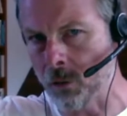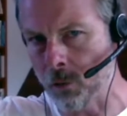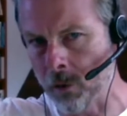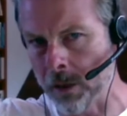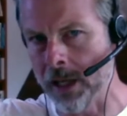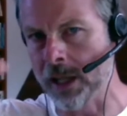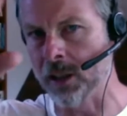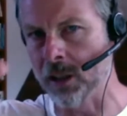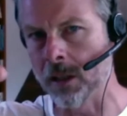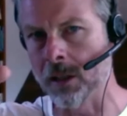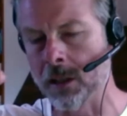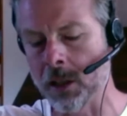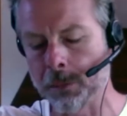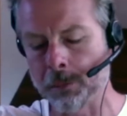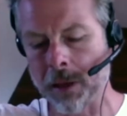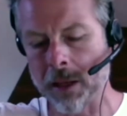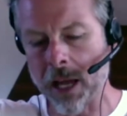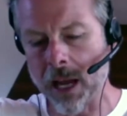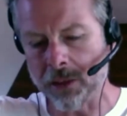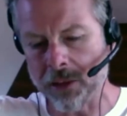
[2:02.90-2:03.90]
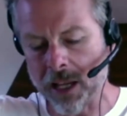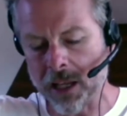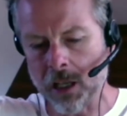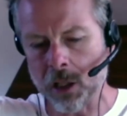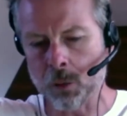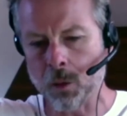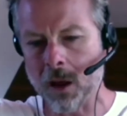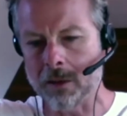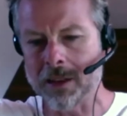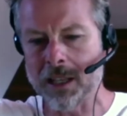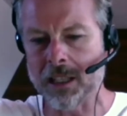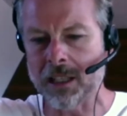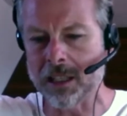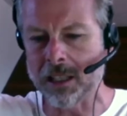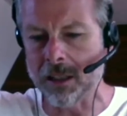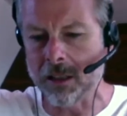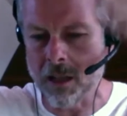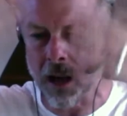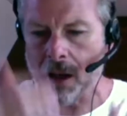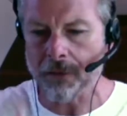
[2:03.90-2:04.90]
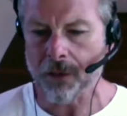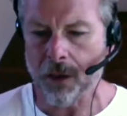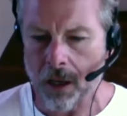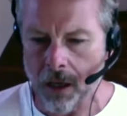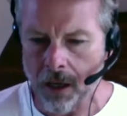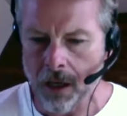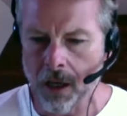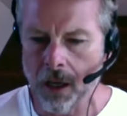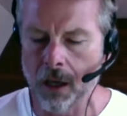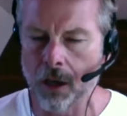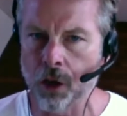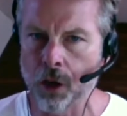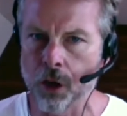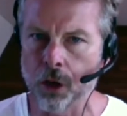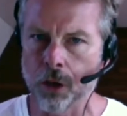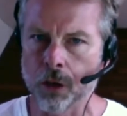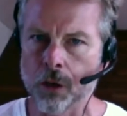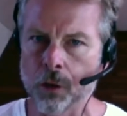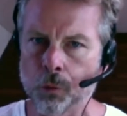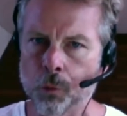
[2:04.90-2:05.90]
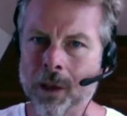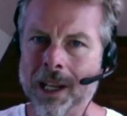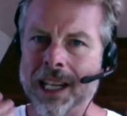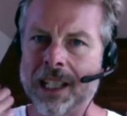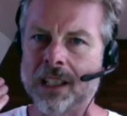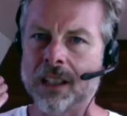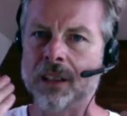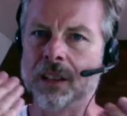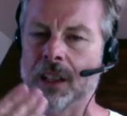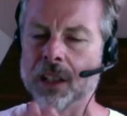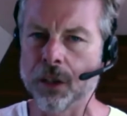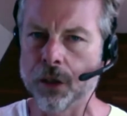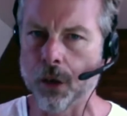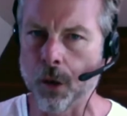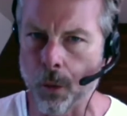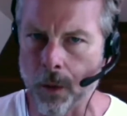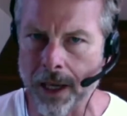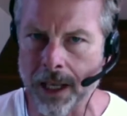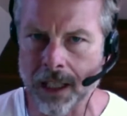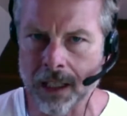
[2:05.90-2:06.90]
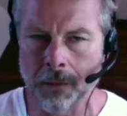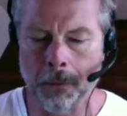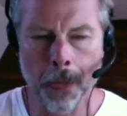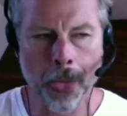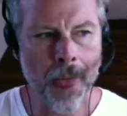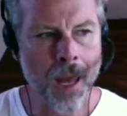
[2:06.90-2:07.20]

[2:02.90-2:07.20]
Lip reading: reasons, but I think as well there's another good reason to do it,